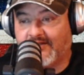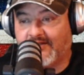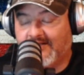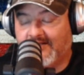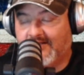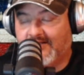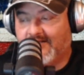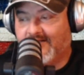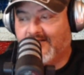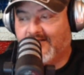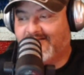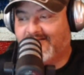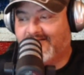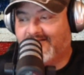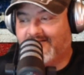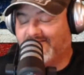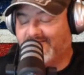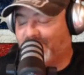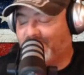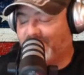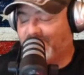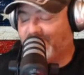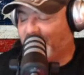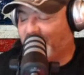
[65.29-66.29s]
Got to get things